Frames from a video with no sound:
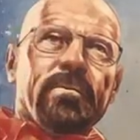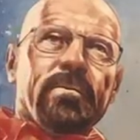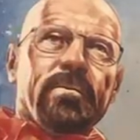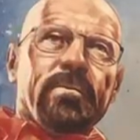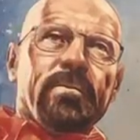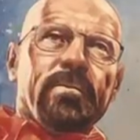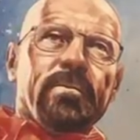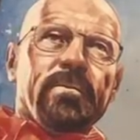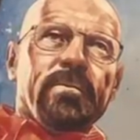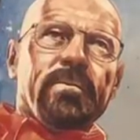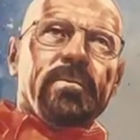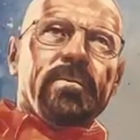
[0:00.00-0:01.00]

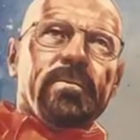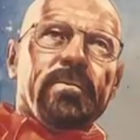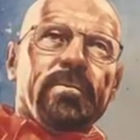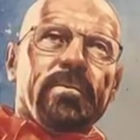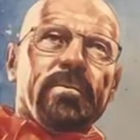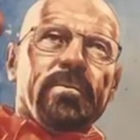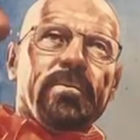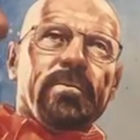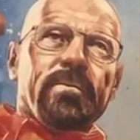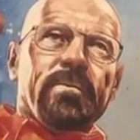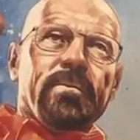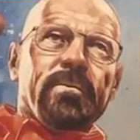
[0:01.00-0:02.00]

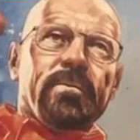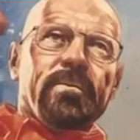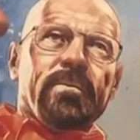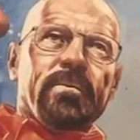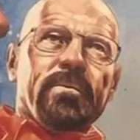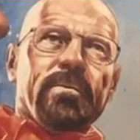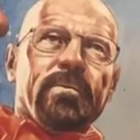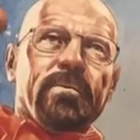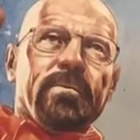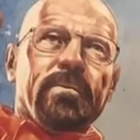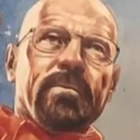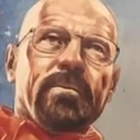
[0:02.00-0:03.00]

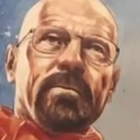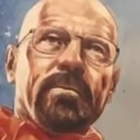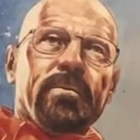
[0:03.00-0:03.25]
The person shown says nothing.